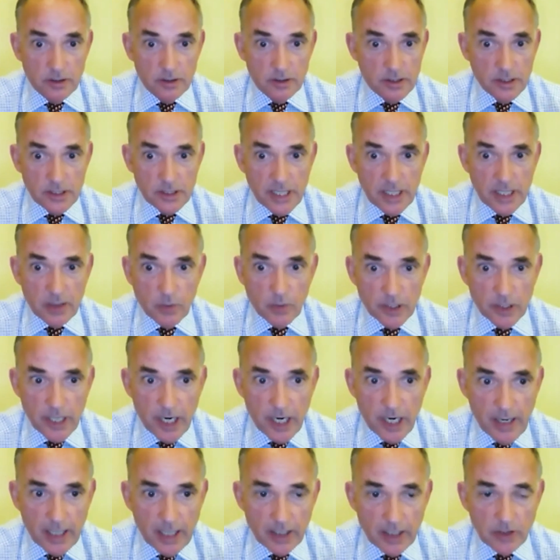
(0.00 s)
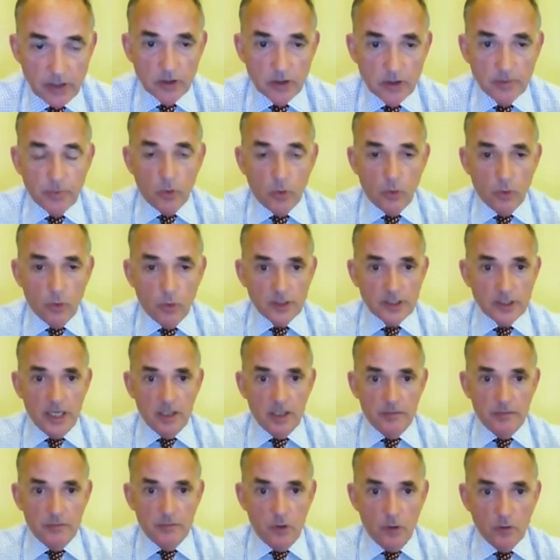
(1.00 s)
does anyone know how to report the sale
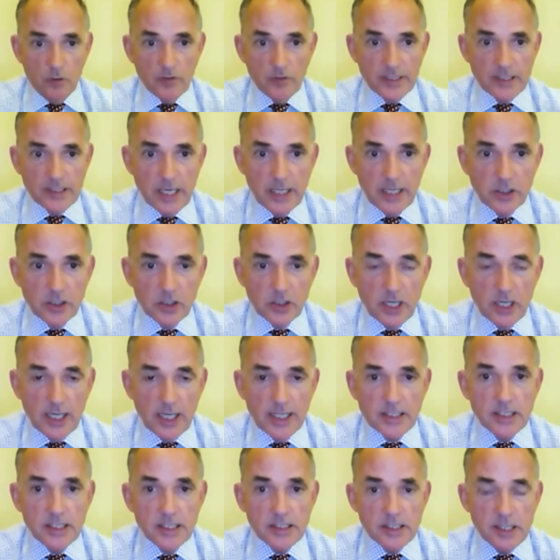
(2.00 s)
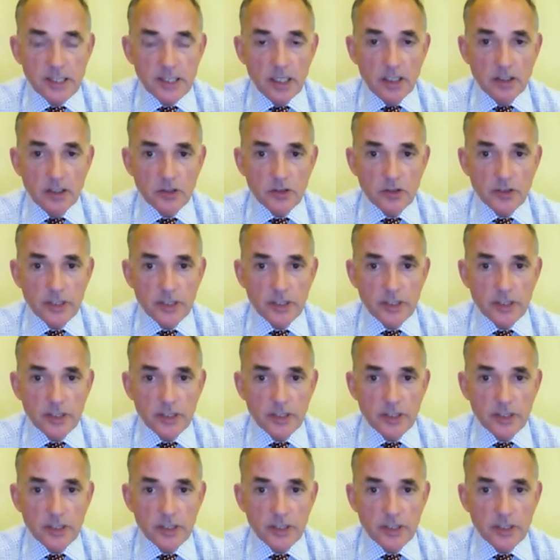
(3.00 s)
of non-residential assets? The answer